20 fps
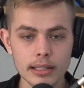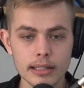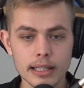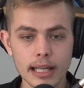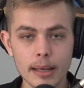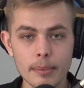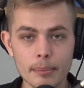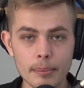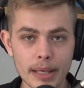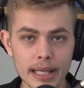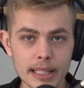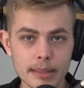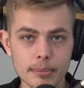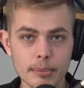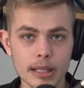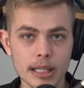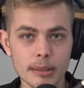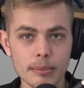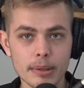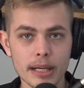not make
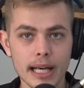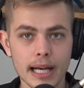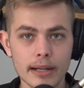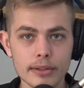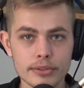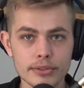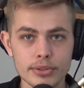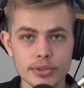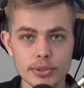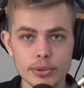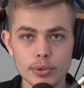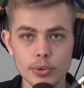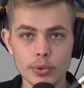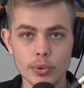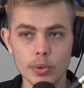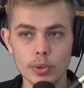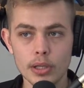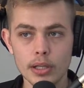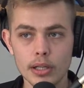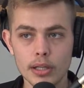money, but how
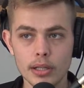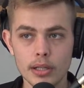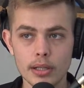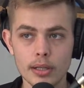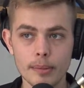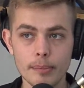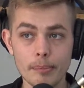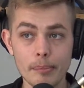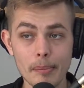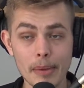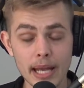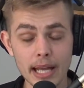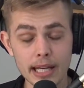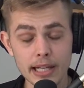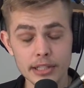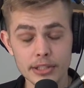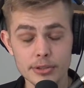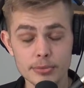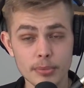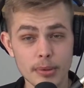to
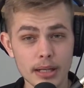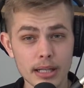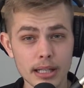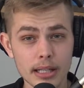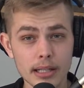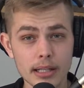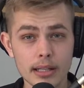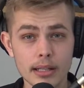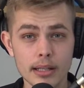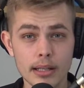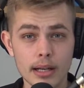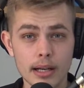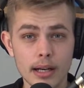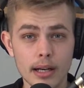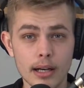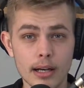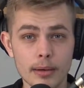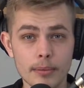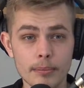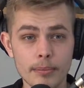manage money.
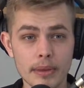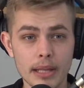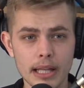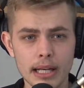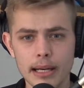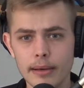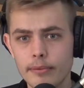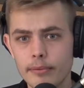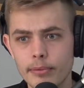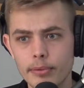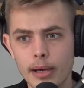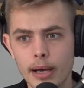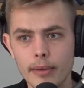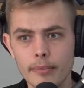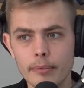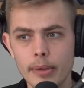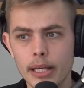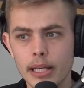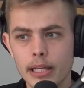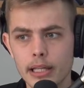Um, and I've I'm
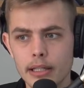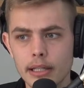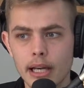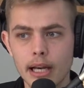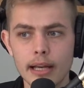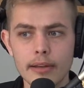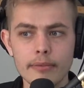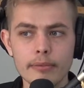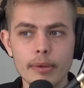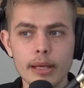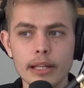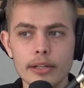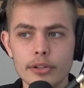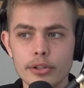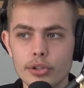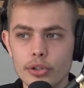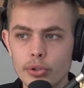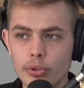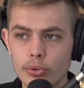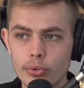making I've made
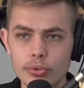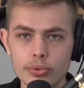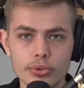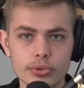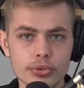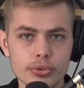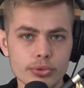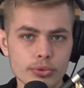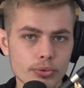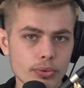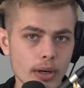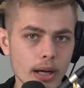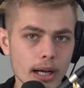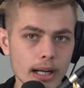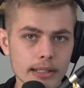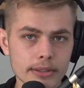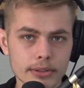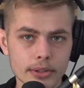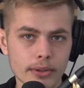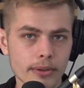huge
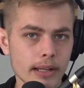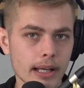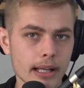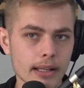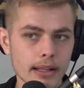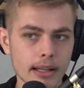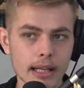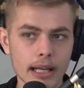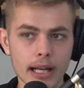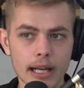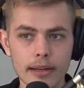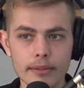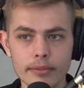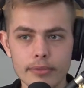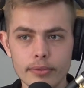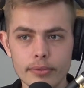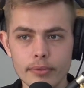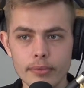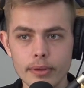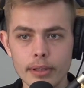strides on that. Like I've
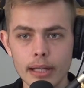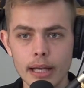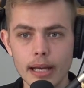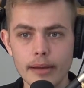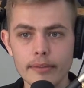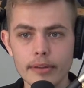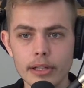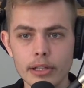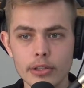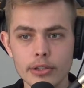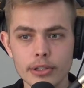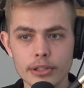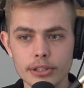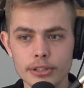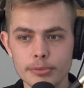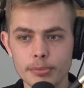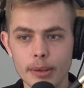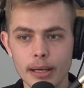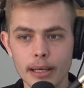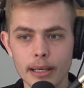I've
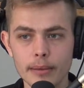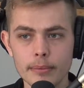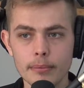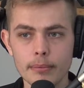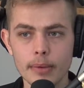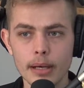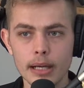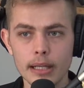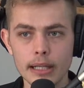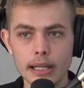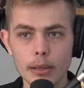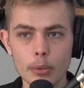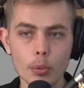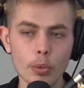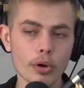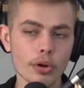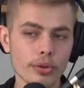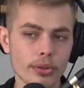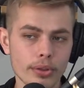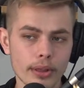increased my my net
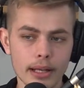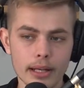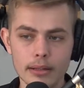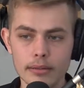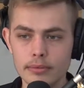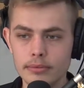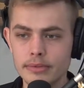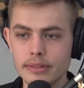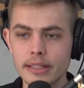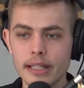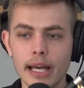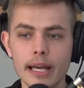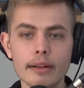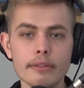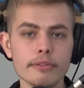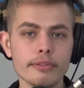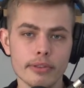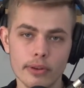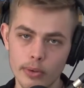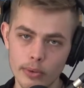worth like
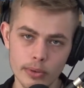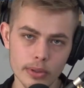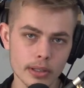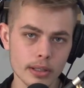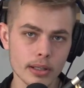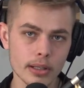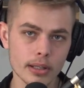tenfold